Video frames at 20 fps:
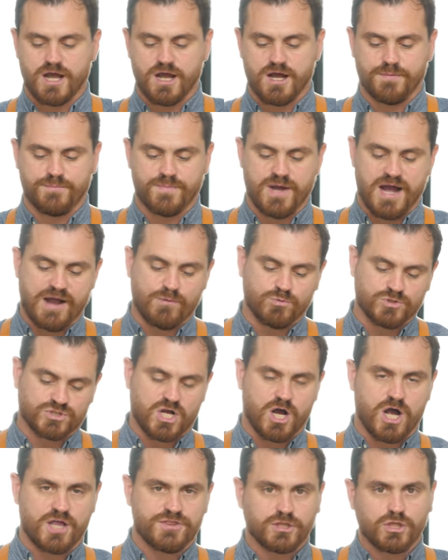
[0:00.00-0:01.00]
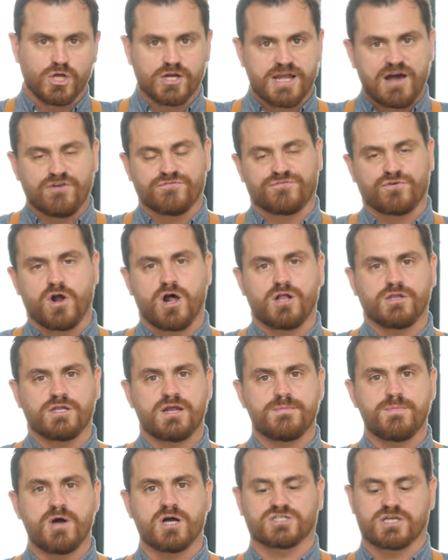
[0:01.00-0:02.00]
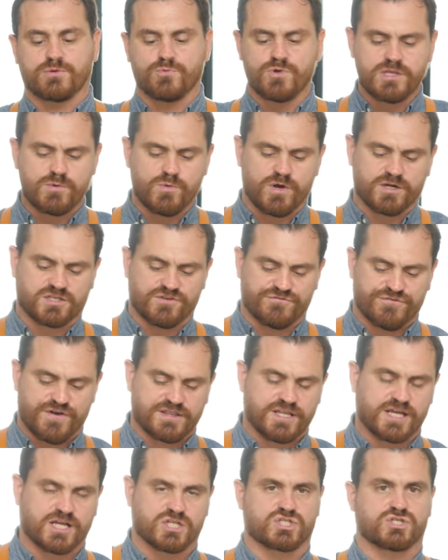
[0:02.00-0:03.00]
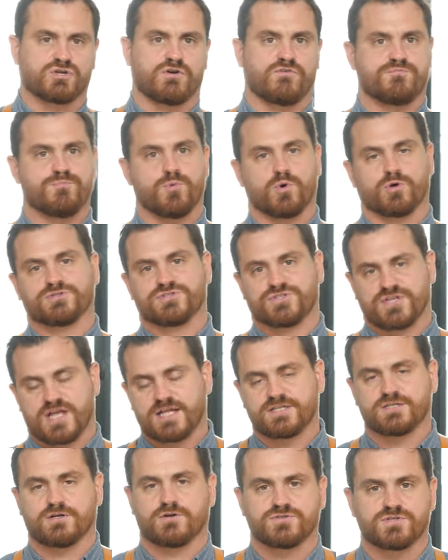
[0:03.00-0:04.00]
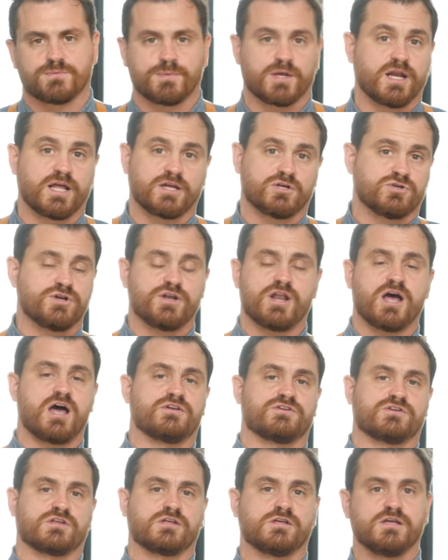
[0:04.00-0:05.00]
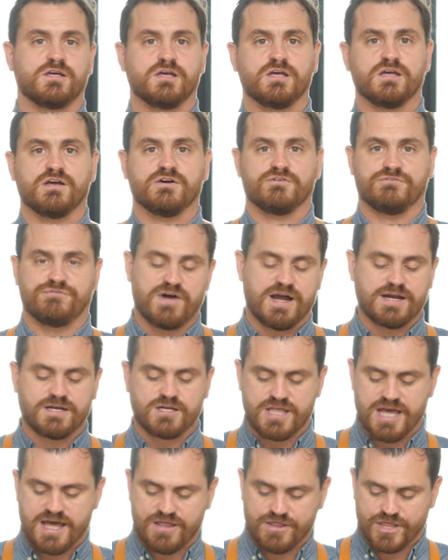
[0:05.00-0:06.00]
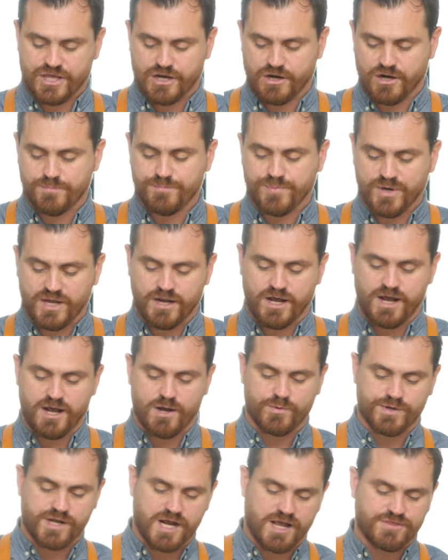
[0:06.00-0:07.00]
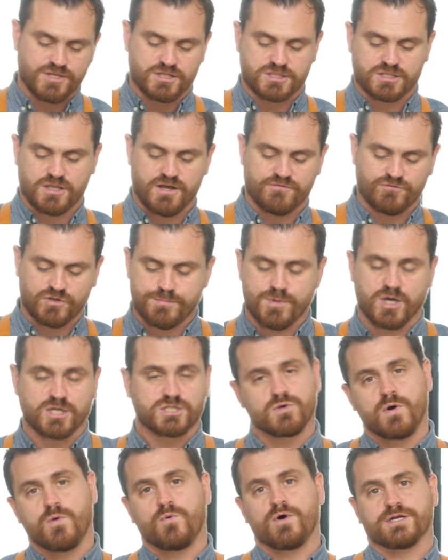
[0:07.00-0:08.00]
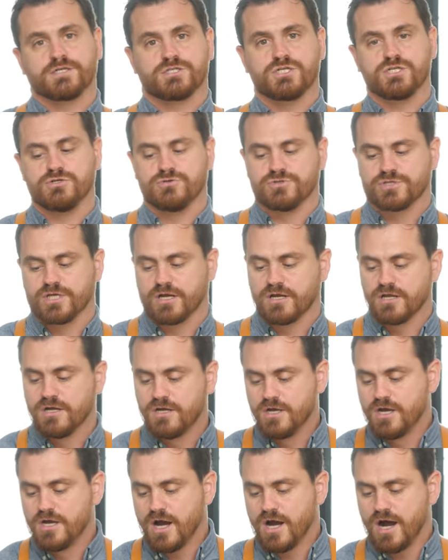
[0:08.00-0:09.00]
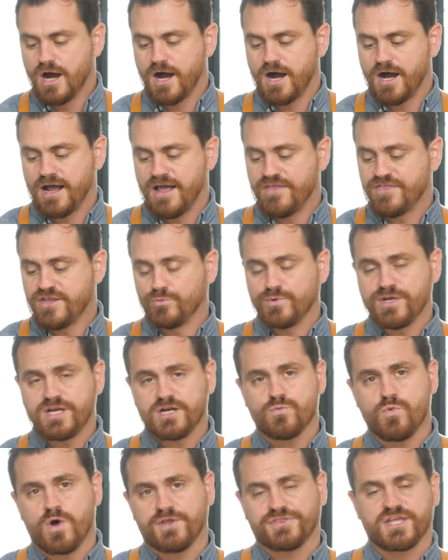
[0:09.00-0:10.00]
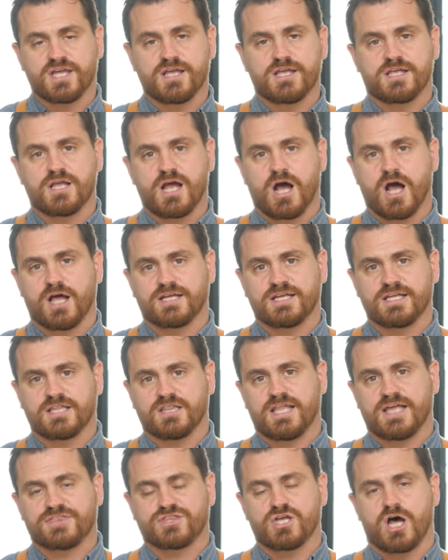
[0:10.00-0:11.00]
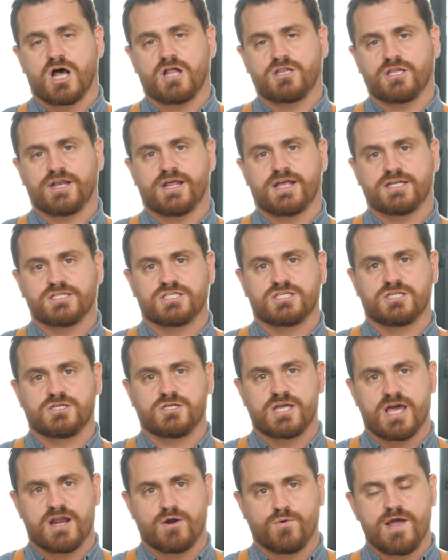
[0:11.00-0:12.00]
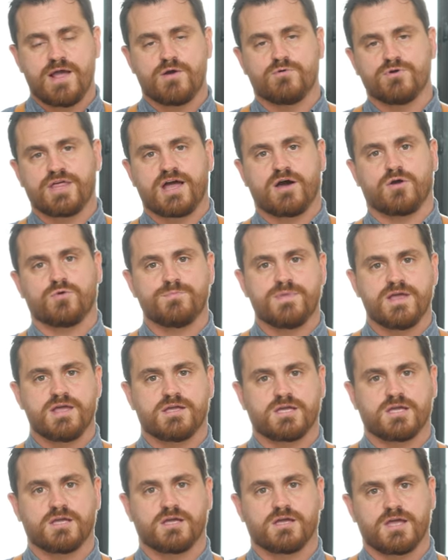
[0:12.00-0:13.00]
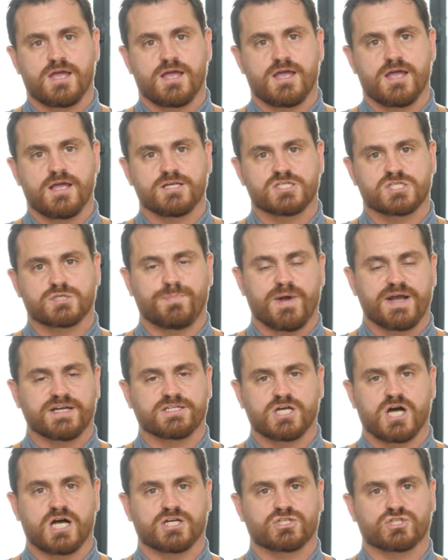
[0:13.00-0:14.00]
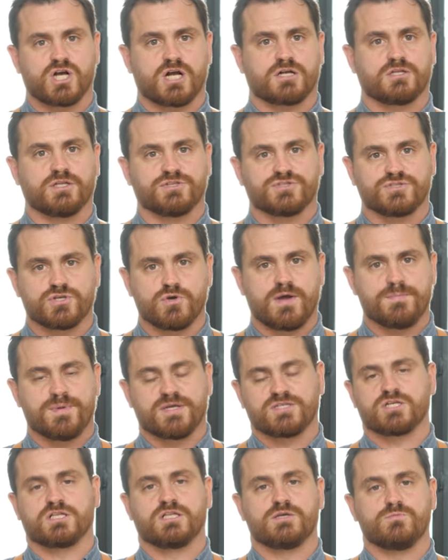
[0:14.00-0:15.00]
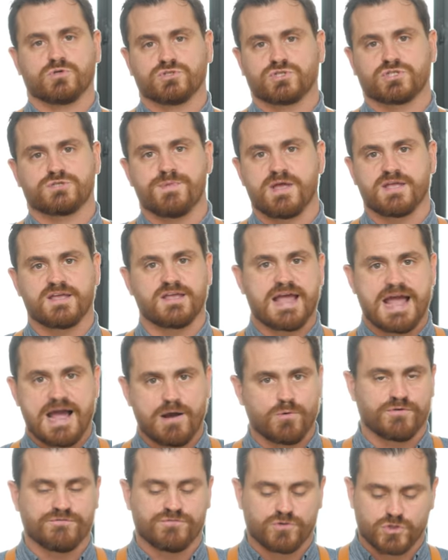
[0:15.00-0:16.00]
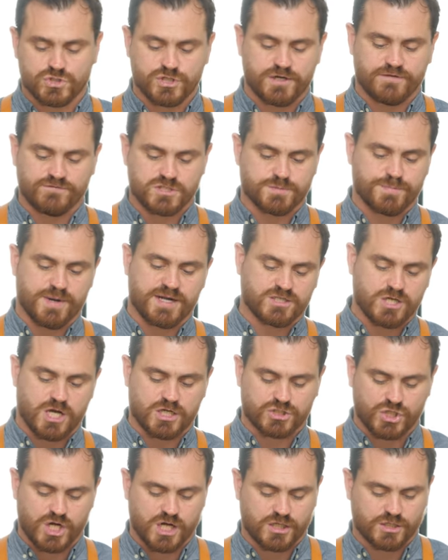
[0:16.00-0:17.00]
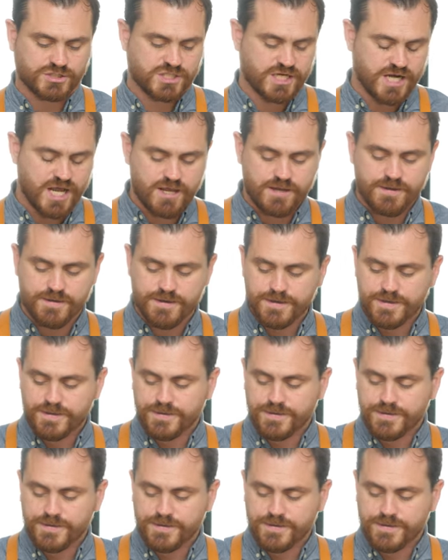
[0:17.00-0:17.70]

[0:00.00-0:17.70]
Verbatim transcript: Um, I was on the lookout for holiday mugs. I really wanted to find like a surfboard Santa or something, and I could not find that there, but uh, we got this lovely mug, so I wanted to use it. Uh, and then we didn't want to let the holidays get away without making a spiked hot chocolate, so I basically we're just making our version of a spiked hot chocolate today.